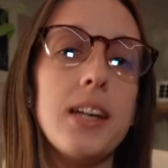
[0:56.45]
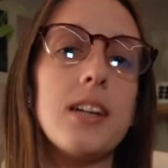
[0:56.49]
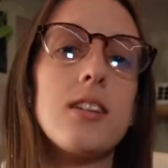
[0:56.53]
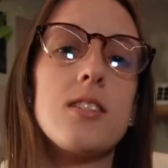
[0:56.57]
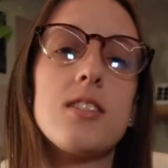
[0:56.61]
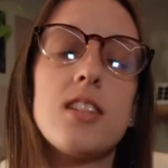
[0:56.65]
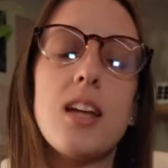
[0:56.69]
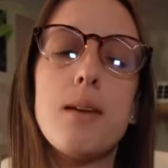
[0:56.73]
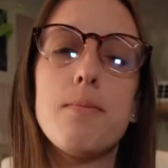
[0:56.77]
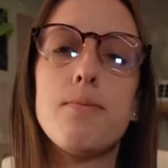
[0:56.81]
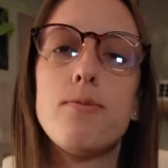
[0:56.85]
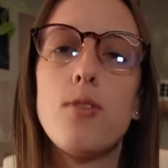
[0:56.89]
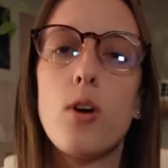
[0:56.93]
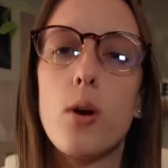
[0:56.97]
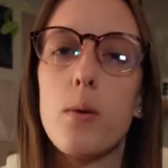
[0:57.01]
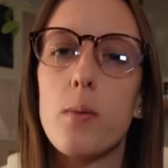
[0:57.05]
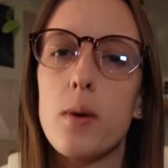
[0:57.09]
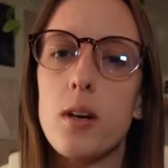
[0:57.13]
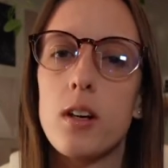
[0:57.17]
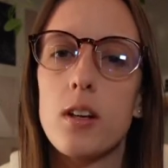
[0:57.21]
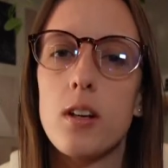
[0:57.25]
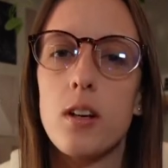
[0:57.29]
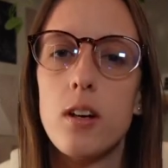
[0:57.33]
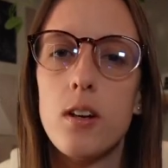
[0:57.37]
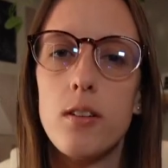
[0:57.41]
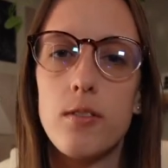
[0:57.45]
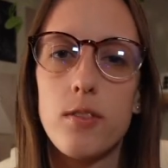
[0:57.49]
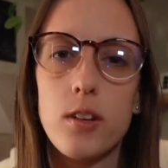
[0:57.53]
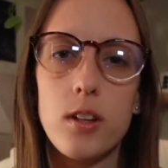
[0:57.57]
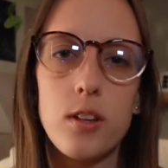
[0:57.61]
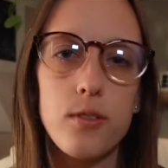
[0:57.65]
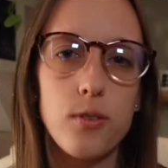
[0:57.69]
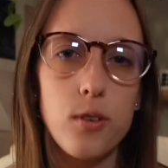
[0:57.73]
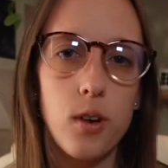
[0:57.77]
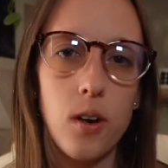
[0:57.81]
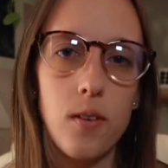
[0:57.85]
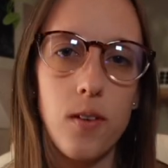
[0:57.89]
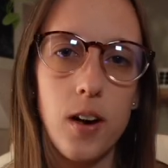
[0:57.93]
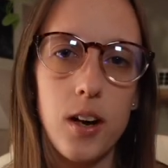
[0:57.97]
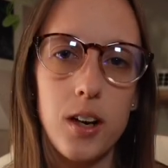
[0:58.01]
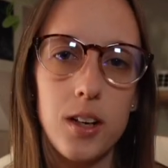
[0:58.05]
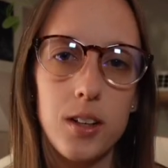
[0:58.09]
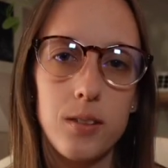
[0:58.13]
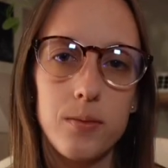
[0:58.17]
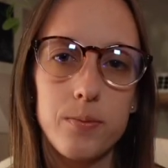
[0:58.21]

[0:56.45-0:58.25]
step forward for the 4Runner.